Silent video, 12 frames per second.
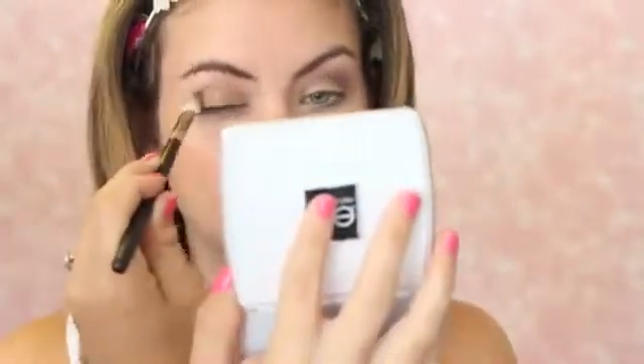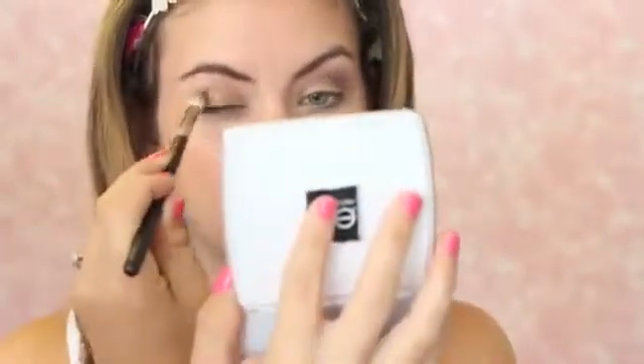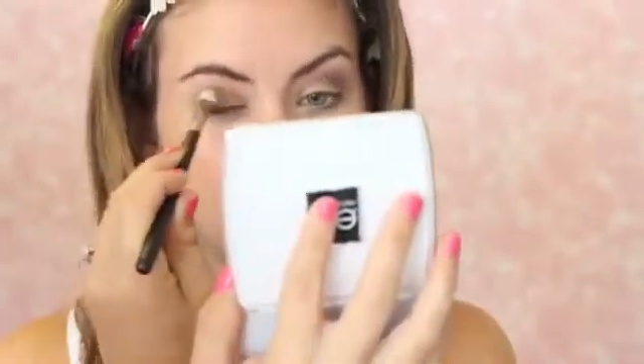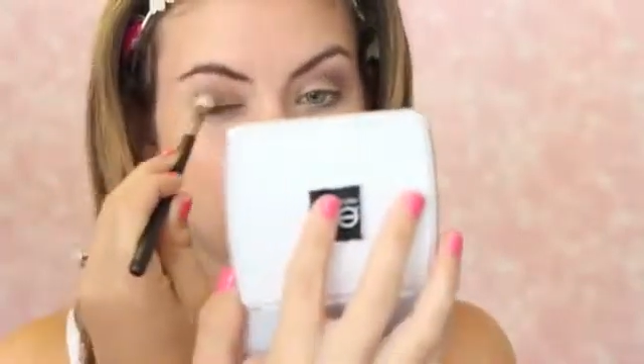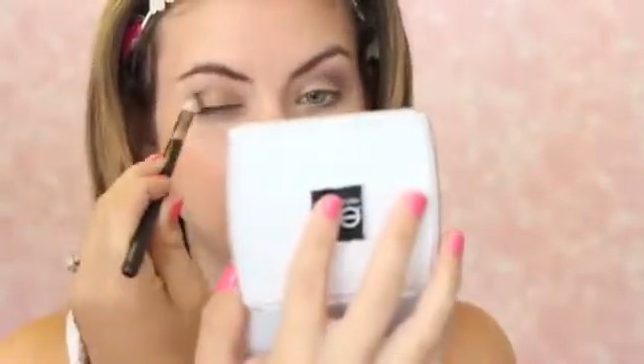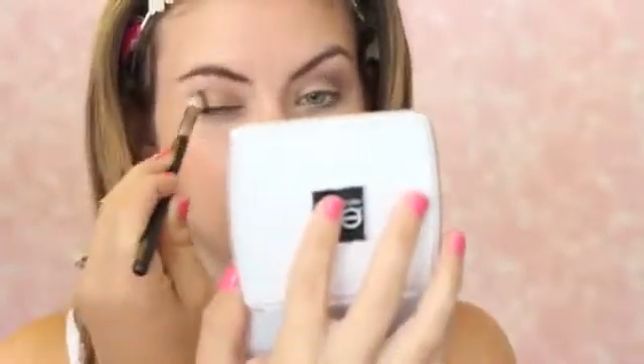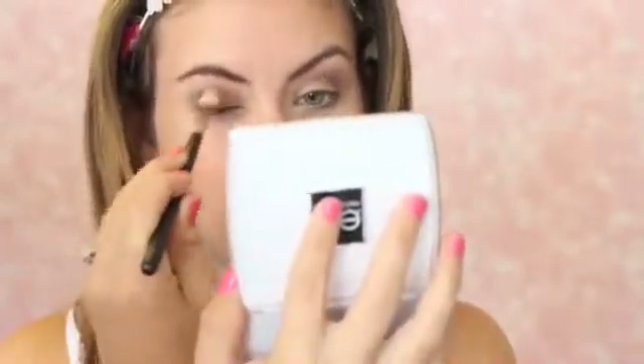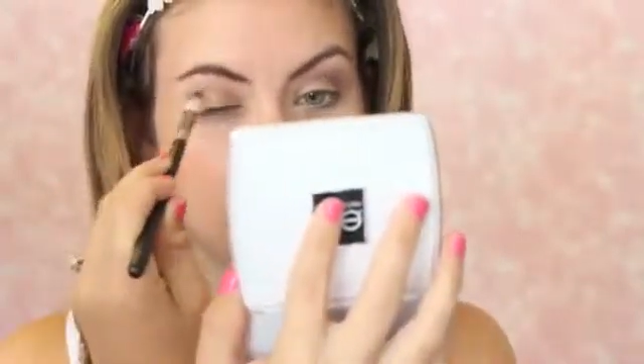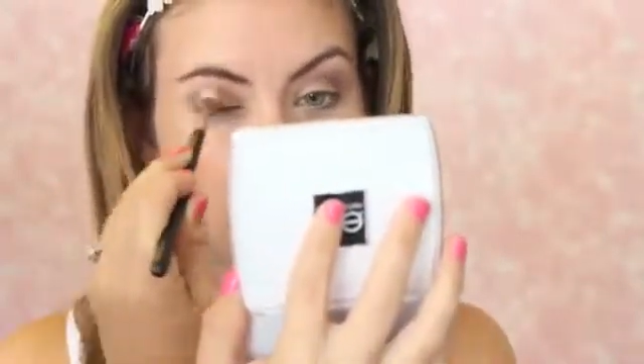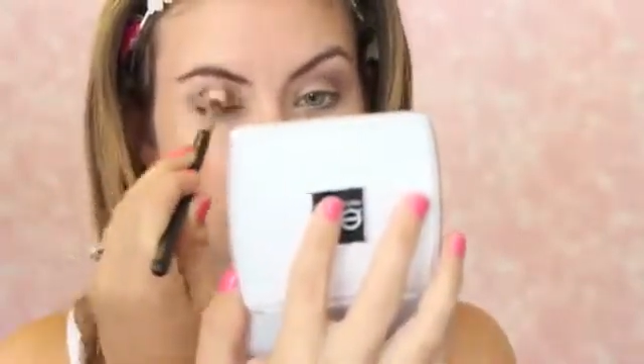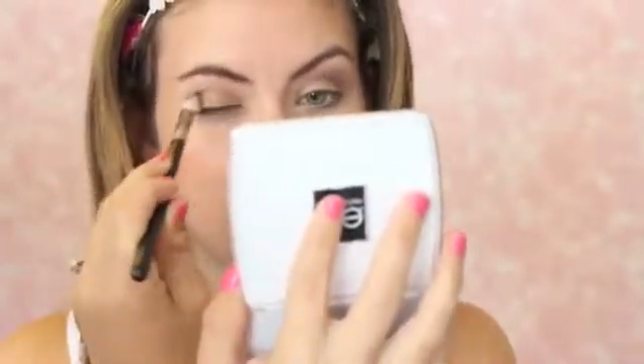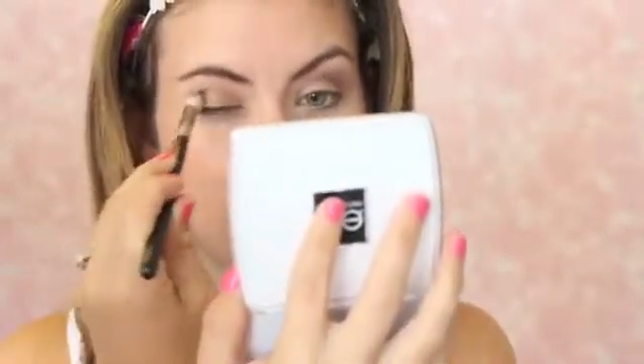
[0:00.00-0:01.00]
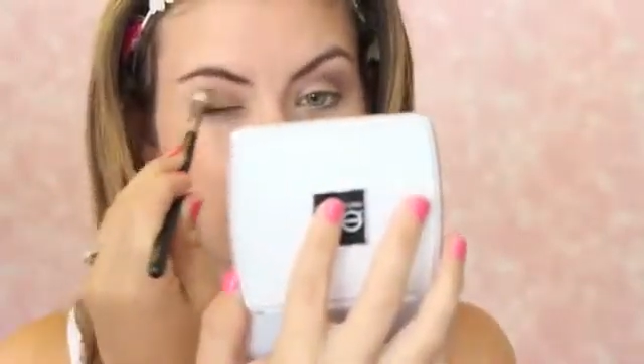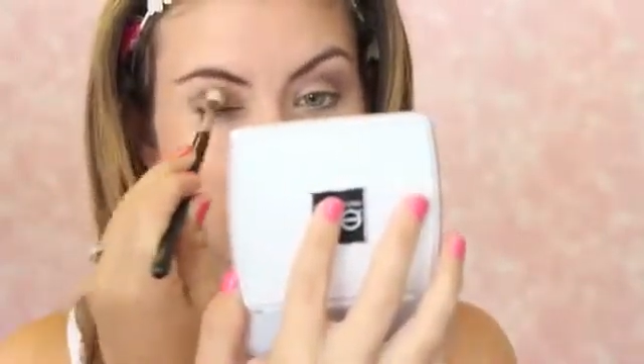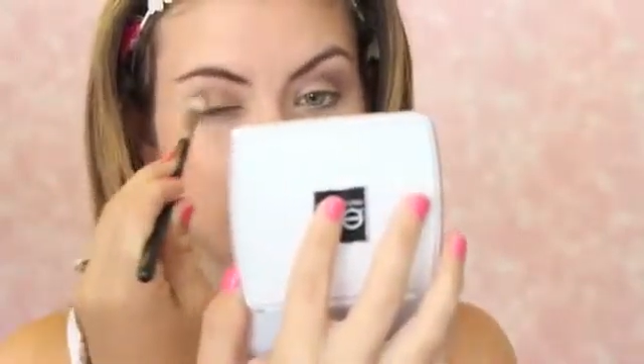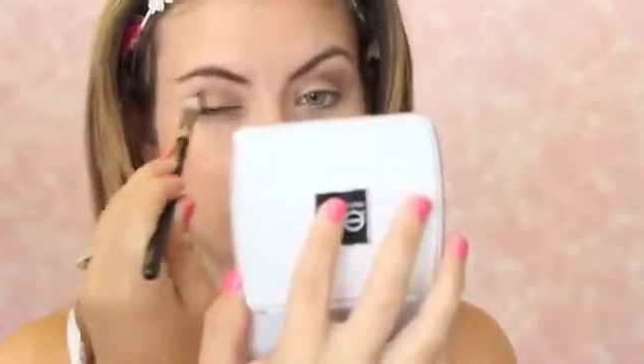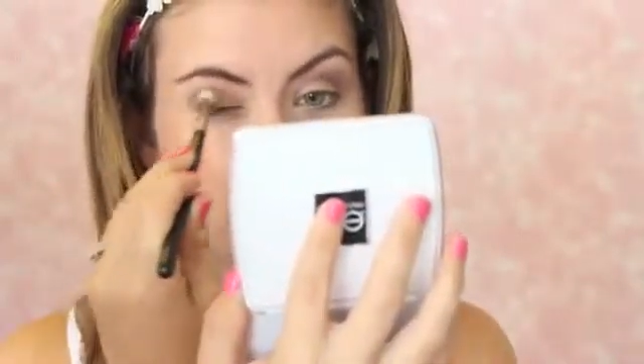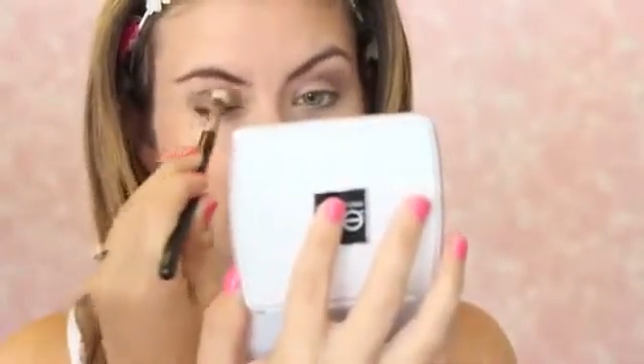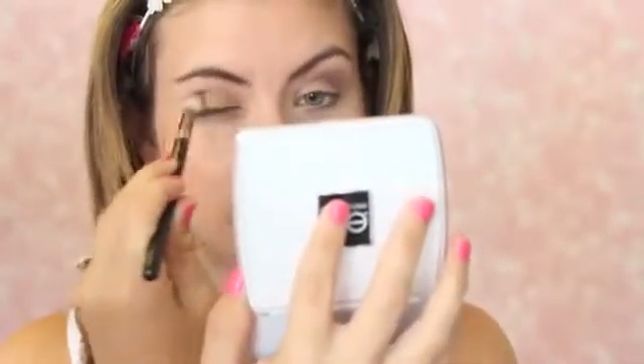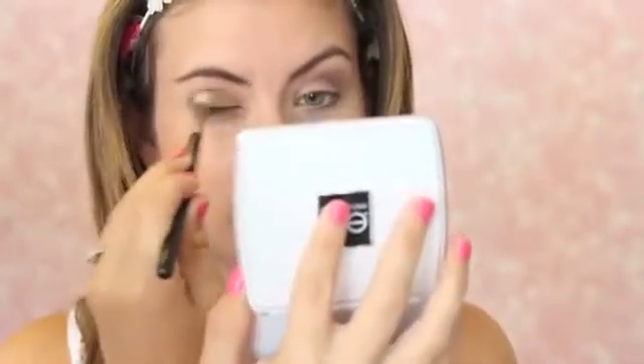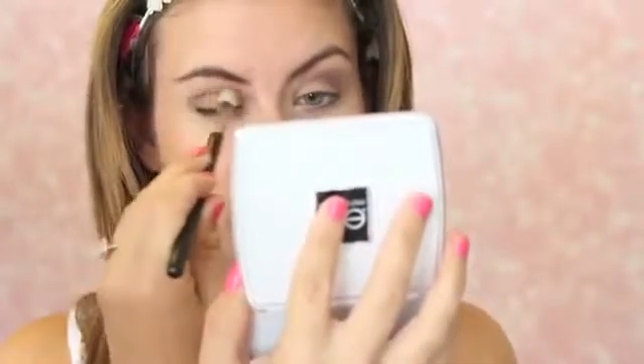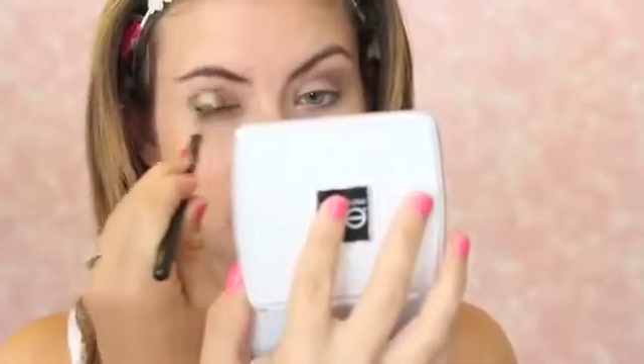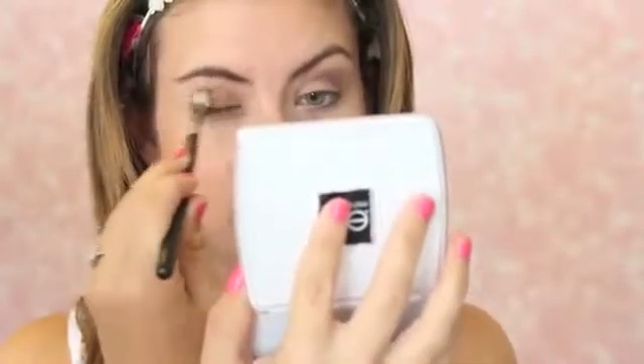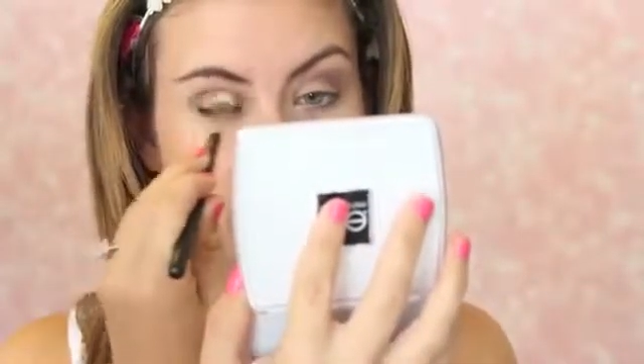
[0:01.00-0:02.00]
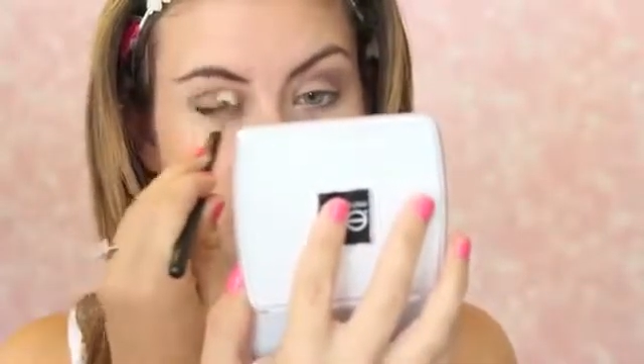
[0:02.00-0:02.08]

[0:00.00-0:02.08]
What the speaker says: little darker brown colors.